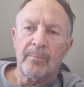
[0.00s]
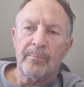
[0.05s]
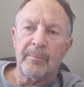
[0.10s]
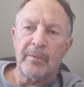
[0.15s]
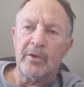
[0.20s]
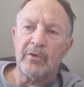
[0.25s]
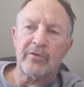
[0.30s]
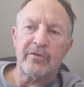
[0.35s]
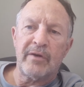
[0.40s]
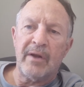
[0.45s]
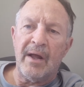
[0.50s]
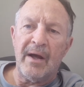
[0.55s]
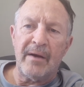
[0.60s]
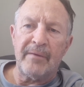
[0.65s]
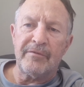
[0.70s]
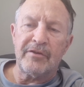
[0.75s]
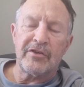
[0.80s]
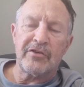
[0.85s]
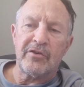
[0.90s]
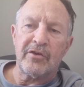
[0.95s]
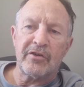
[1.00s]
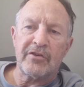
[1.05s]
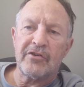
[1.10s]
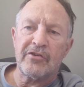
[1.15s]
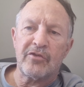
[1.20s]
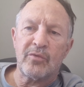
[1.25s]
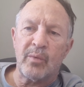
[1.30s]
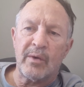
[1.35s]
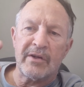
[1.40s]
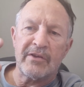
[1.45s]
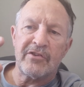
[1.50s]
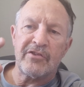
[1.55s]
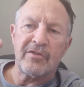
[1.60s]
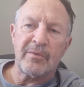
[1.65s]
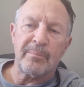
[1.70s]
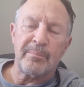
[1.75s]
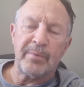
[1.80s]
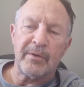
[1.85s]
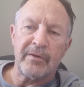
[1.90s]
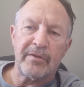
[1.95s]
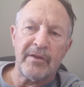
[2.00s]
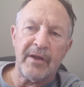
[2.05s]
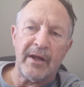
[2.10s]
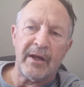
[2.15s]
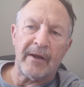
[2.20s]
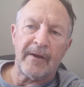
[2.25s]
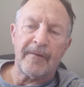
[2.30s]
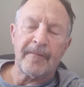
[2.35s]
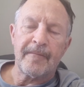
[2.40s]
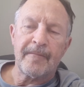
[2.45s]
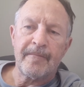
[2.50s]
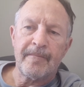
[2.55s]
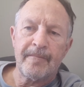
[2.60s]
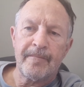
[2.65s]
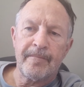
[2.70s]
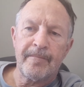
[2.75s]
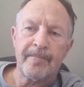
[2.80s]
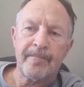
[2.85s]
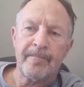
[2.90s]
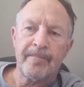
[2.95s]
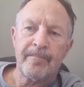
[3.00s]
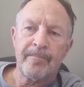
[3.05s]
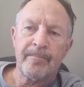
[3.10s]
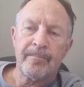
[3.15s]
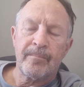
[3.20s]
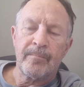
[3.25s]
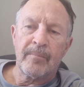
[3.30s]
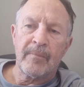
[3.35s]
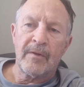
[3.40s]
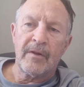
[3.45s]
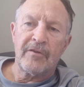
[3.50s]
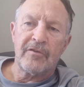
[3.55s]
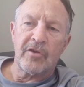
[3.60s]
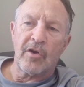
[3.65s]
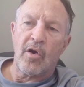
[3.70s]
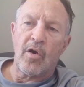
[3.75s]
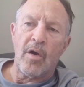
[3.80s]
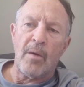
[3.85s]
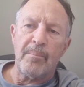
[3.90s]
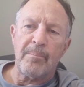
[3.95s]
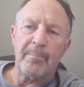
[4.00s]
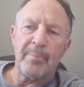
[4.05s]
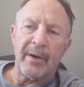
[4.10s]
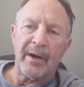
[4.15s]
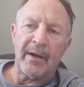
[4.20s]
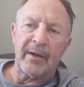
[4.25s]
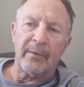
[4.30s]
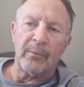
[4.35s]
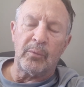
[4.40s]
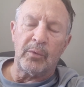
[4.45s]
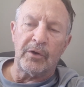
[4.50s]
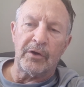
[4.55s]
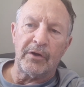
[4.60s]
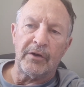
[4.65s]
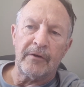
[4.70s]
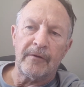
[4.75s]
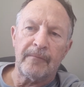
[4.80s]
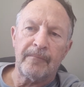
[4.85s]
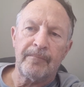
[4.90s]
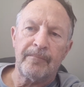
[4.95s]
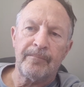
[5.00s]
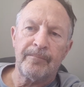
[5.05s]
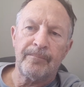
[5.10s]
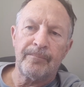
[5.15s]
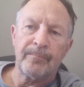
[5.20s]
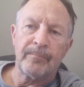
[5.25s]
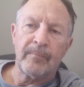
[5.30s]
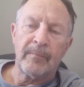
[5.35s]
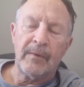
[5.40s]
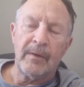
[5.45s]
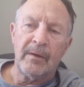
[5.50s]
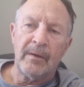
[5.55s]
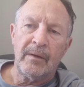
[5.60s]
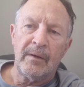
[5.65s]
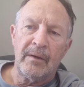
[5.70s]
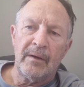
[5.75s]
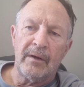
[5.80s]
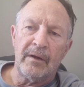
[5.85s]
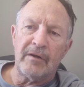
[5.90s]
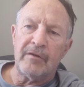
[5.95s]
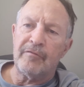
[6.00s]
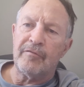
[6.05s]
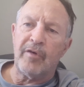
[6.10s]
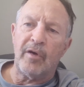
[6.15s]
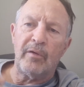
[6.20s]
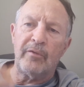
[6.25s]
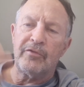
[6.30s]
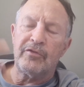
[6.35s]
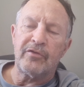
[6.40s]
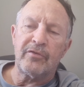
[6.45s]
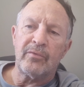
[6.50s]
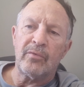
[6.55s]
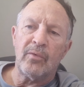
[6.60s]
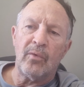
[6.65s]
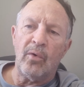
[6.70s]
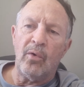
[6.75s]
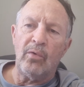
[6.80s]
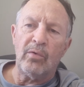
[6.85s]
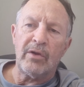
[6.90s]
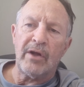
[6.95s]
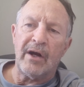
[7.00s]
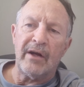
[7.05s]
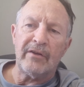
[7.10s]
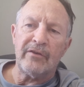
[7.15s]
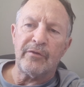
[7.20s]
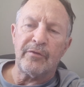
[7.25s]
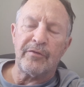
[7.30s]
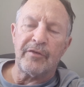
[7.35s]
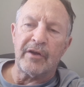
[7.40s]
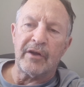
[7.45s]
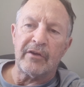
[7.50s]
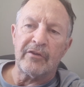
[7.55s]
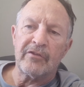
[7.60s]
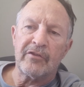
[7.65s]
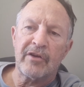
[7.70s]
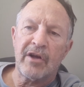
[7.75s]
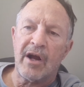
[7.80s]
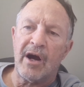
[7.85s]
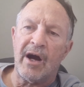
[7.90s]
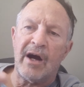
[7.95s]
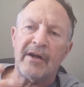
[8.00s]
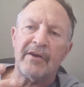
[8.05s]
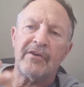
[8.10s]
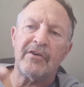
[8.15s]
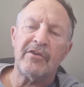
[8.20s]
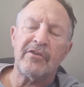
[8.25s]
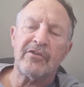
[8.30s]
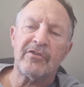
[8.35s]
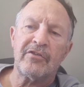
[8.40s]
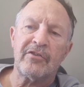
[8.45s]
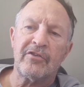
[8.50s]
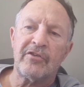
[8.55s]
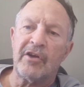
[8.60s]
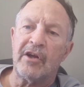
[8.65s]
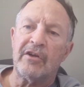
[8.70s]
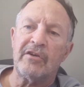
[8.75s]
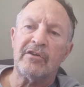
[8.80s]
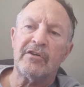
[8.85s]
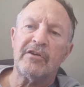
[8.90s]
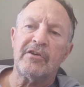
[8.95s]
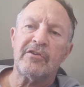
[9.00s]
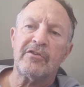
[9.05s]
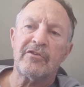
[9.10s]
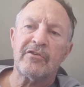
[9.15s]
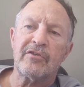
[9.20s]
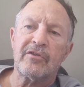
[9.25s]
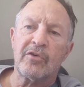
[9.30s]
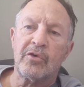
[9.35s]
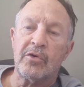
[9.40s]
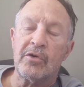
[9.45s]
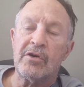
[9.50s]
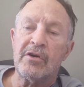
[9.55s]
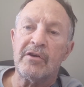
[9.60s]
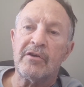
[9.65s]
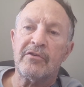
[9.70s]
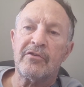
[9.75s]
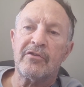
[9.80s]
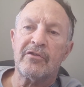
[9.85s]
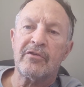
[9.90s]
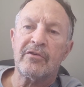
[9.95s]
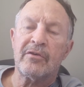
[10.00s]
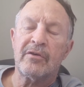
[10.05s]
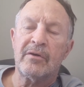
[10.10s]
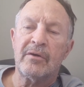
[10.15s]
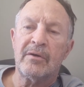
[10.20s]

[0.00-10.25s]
Because love is not just one simple thing. It's a compound word. It involves all kinds of things: kindness, gentleness, goodness.